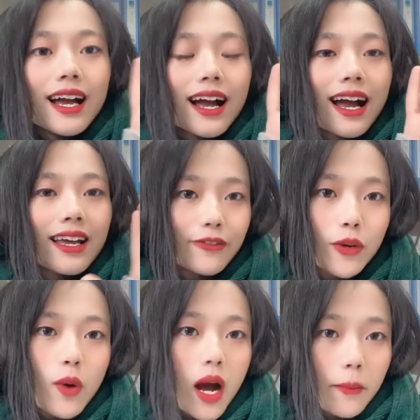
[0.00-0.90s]
Hi
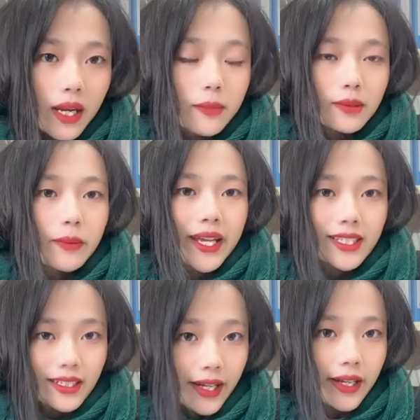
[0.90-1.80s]
everyone, my name is
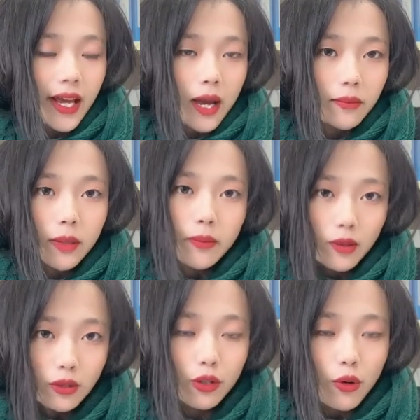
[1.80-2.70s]
Pixney. I'm the
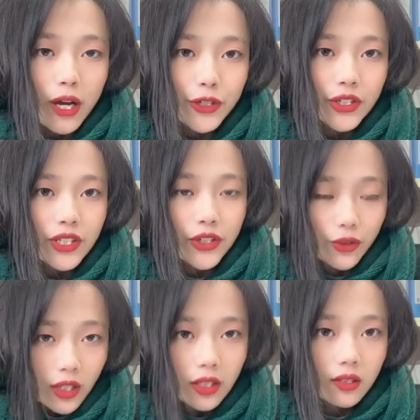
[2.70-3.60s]
postgraduate
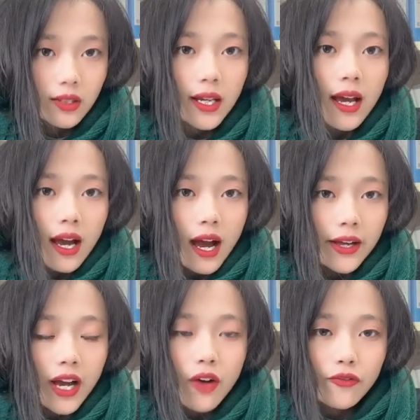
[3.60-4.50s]
student.
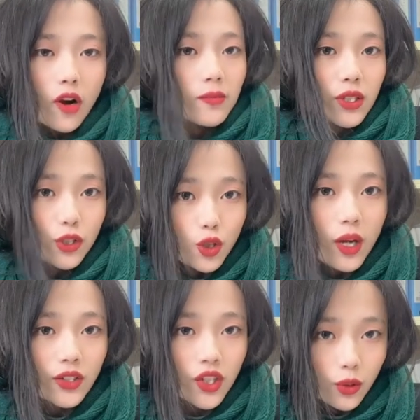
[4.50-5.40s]
I come from
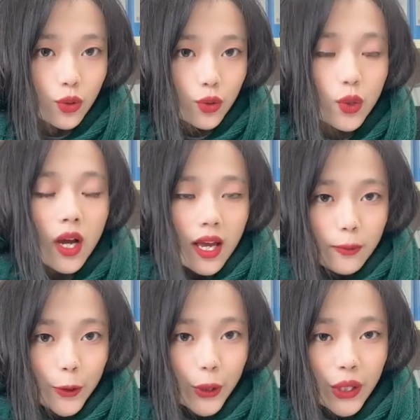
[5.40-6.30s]
Sichuan, Chengdu.
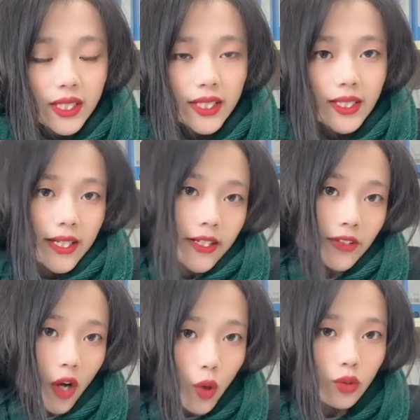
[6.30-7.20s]
I'm 26
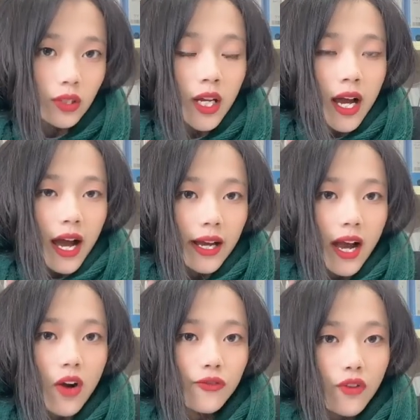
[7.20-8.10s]
years old. I
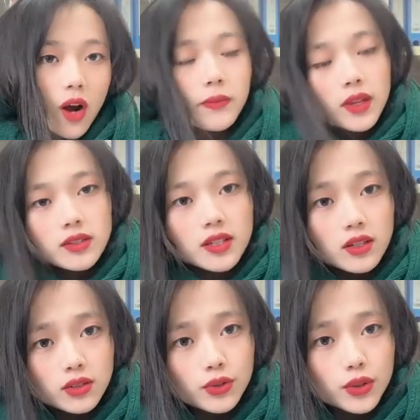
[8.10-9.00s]
come from the
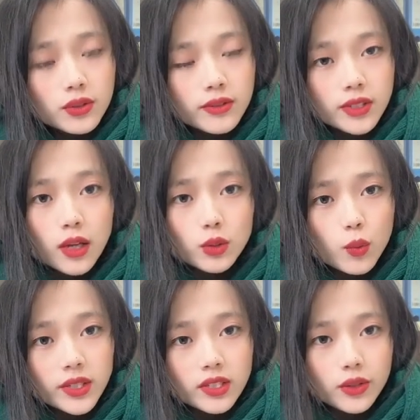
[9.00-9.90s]

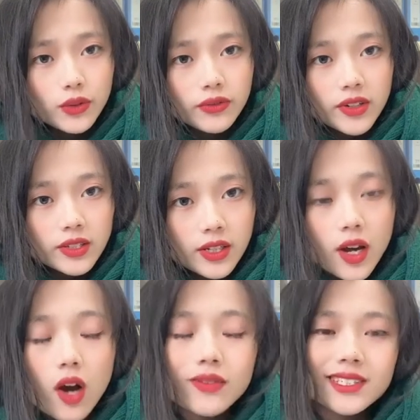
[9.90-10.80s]
Southwest
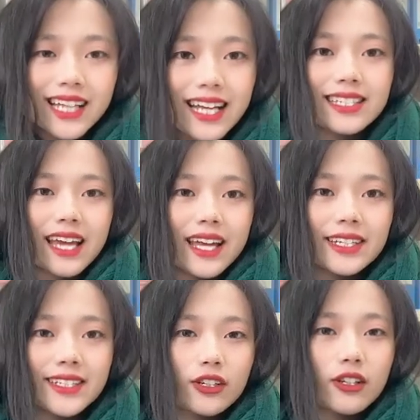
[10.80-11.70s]
University of Science
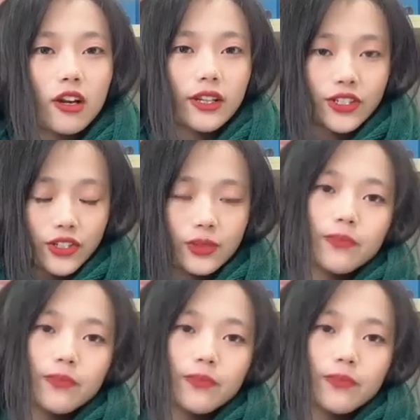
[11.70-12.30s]
and Technology.